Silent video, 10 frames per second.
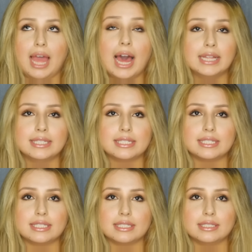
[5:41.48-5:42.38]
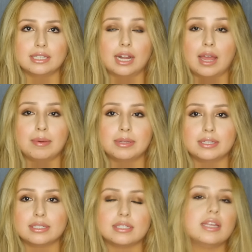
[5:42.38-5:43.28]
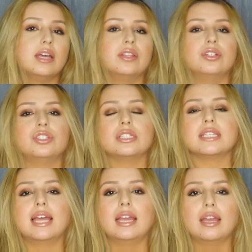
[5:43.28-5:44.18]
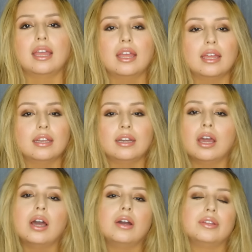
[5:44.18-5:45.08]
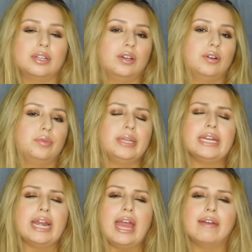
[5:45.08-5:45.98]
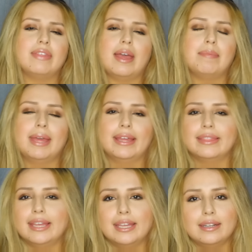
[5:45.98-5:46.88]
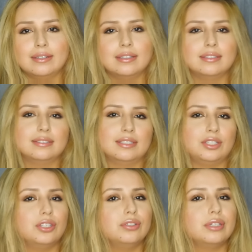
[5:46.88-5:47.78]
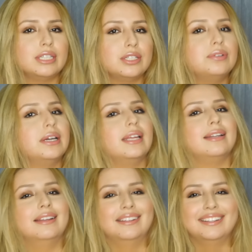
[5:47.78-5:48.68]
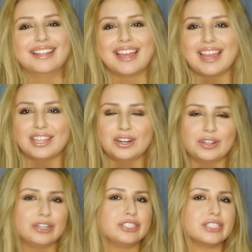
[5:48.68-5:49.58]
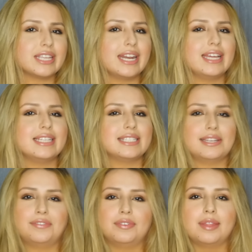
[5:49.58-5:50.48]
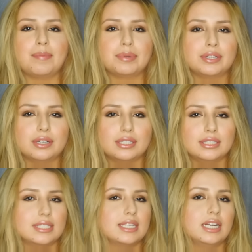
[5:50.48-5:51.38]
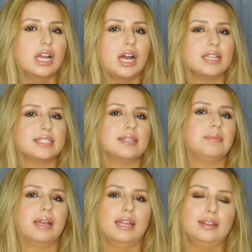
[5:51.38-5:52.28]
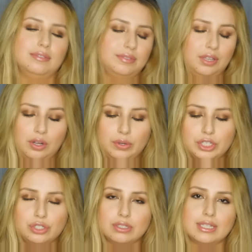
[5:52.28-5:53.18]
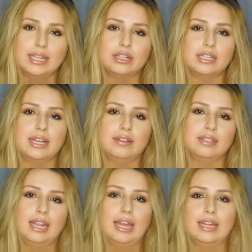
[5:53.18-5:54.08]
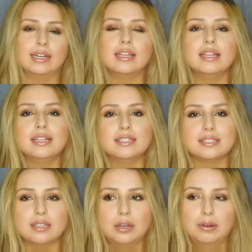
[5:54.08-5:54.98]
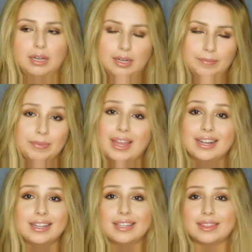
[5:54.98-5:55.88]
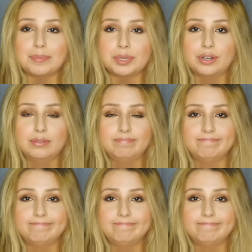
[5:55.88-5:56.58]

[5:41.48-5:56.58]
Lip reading: aunts and grandmas, they're just like, no, you know, we didn't have that back then, you can do it, and you know, you're just gonna get sick from the epidural, it's gonna cause some kind of, you know, issues later down the line. So I didn't get the epidural,